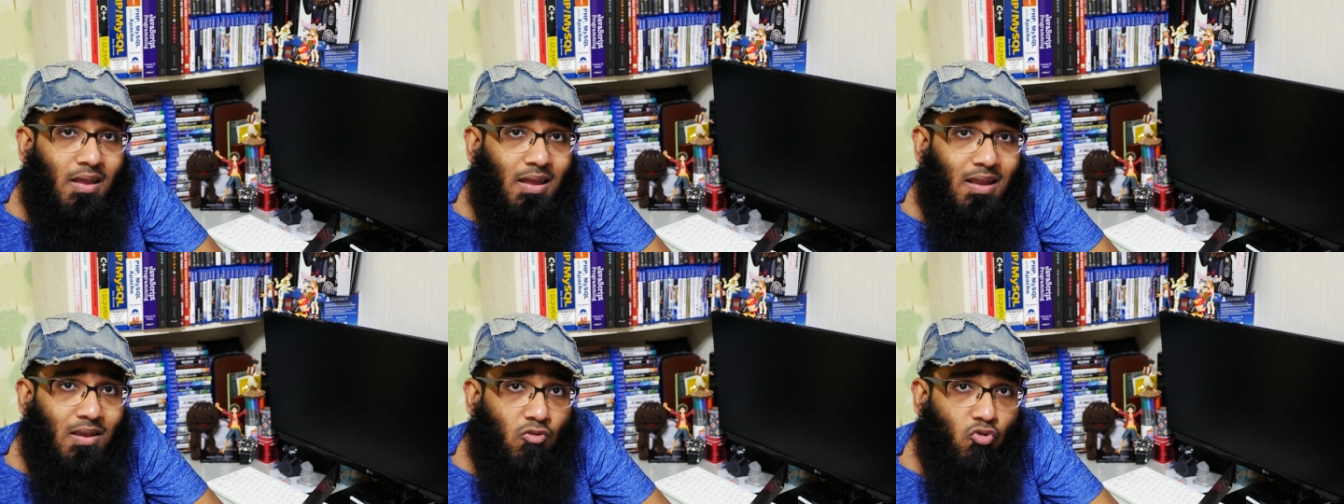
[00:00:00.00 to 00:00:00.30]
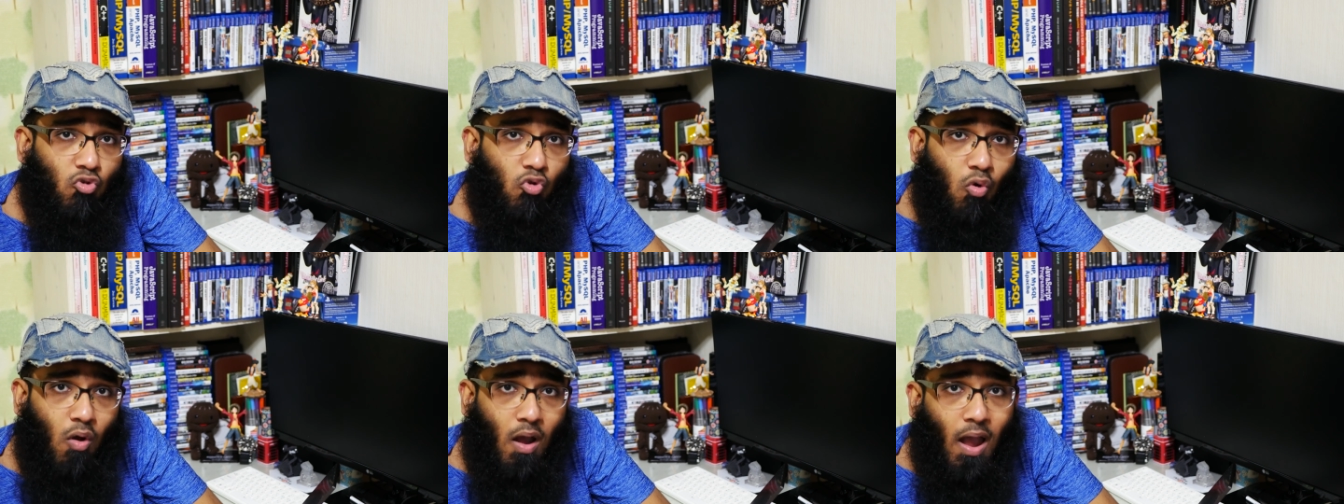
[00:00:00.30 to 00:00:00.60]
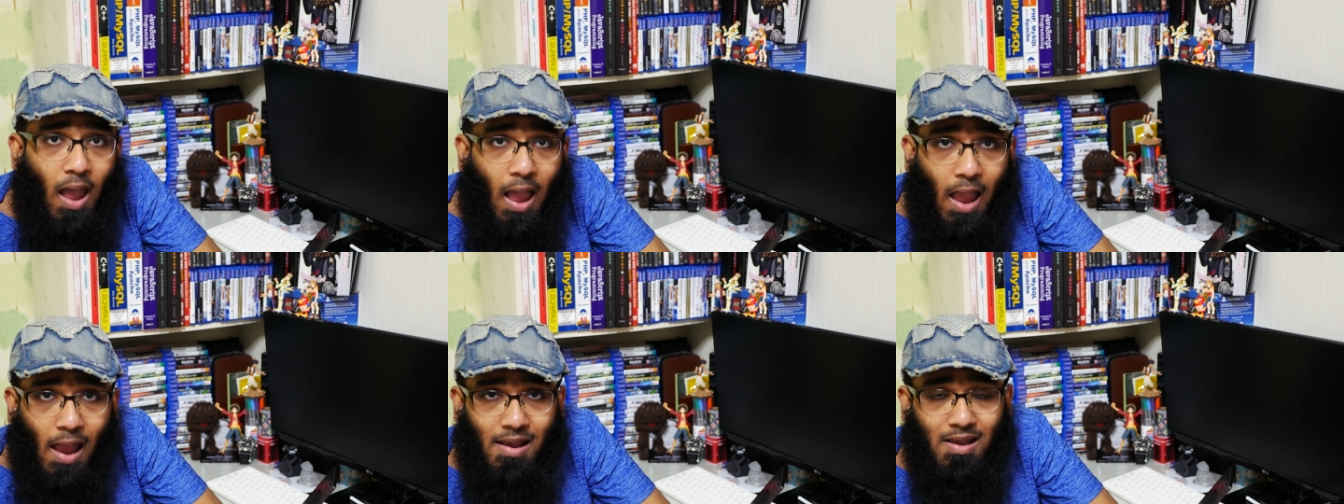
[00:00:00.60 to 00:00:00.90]
in your
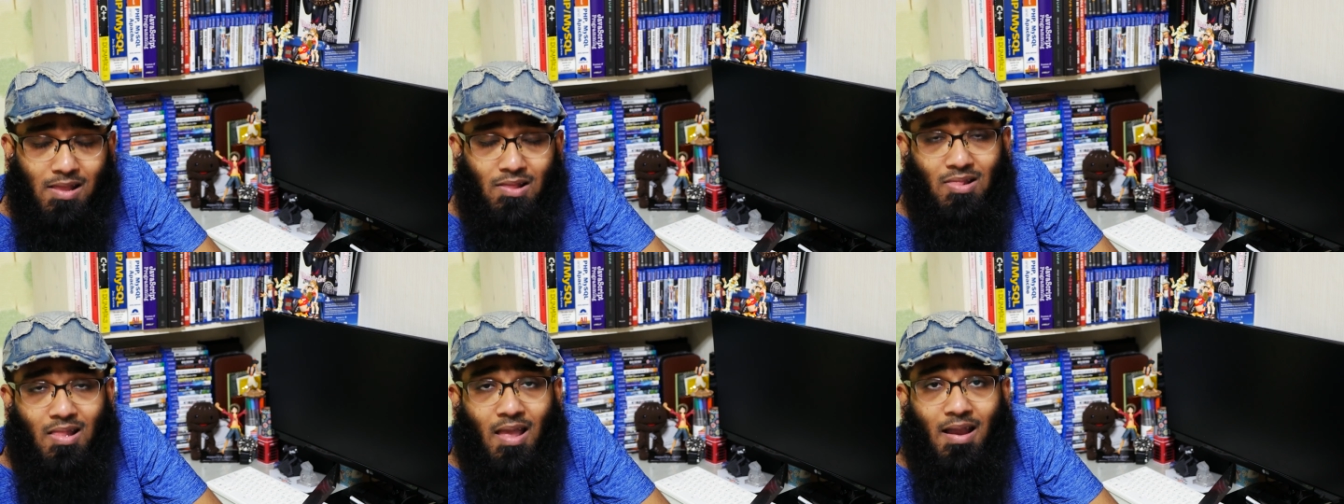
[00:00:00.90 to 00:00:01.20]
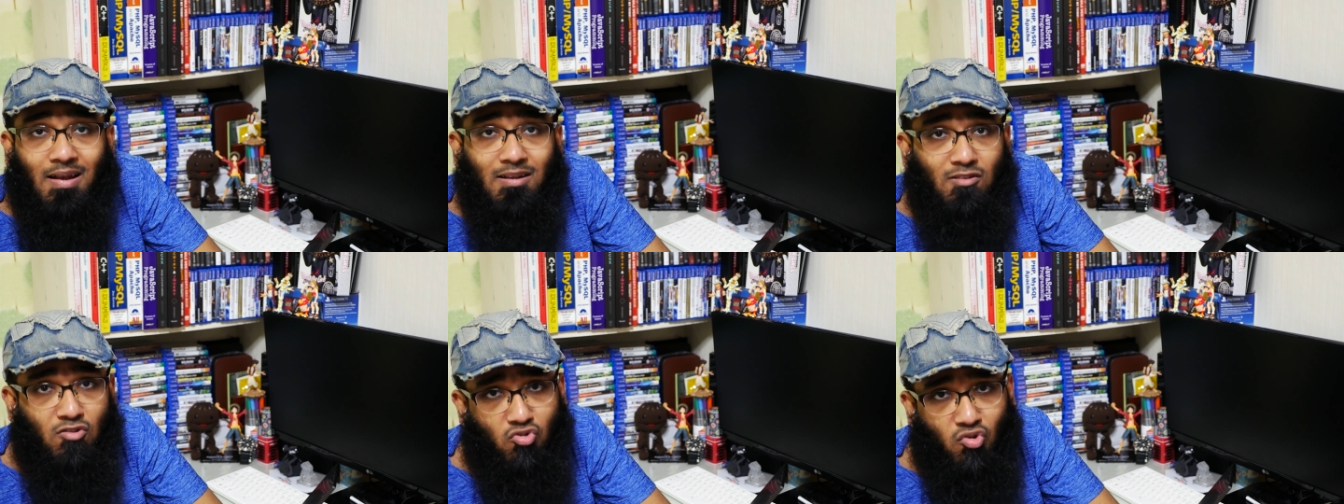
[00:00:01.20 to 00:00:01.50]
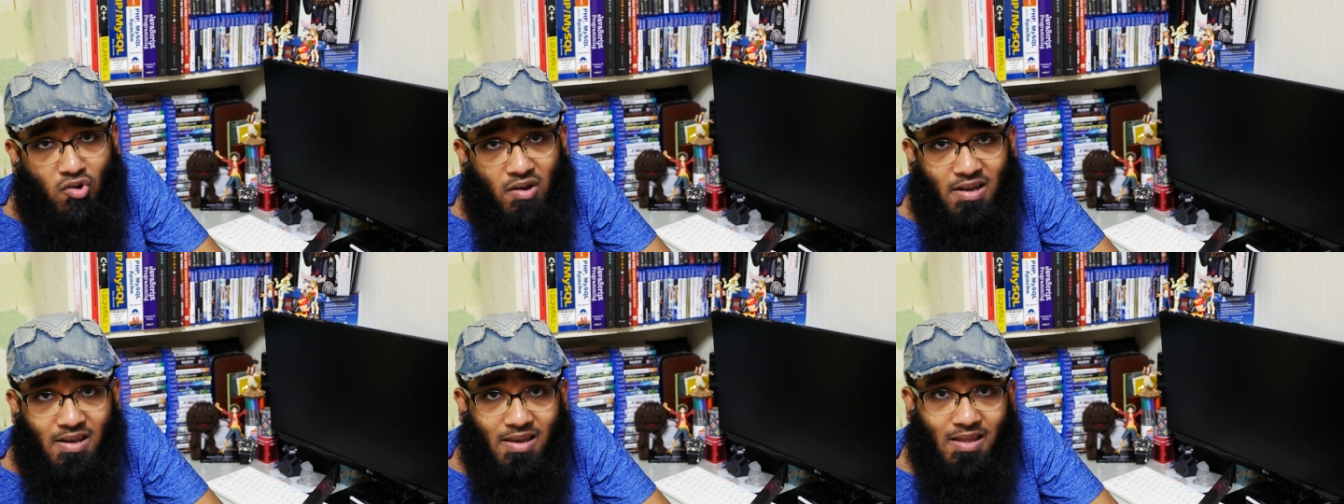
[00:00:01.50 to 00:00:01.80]
hand. It's like a
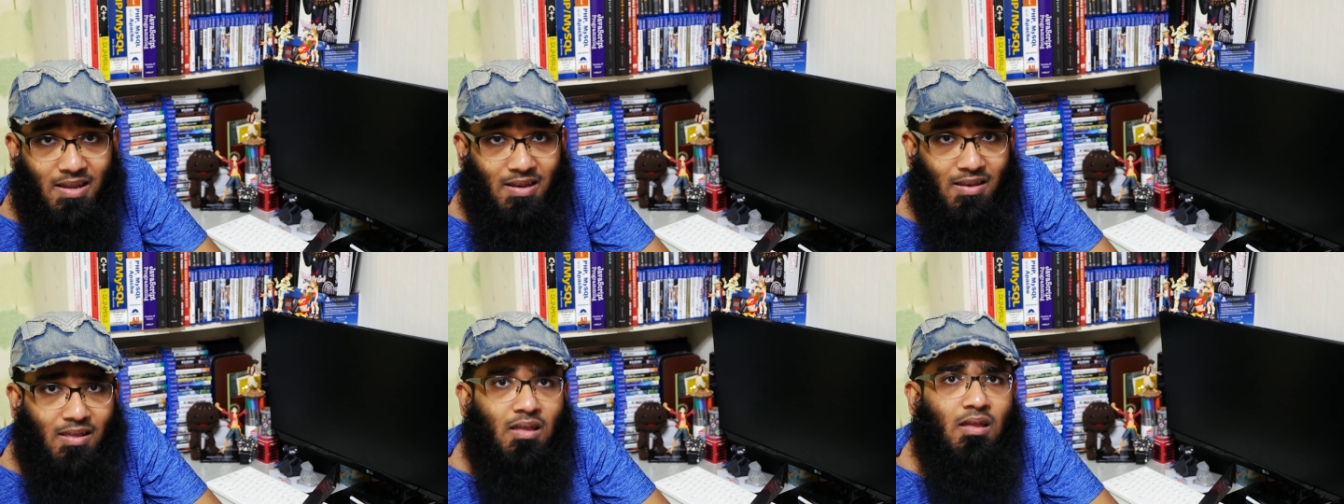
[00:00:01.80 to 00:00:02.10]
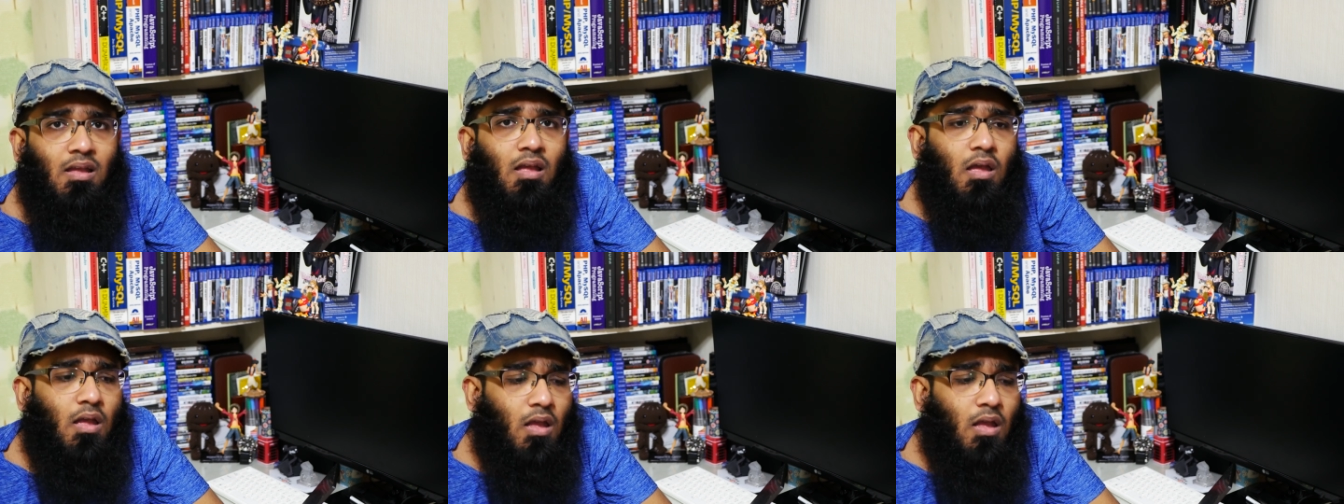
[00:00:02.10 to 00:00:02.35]
trade degree.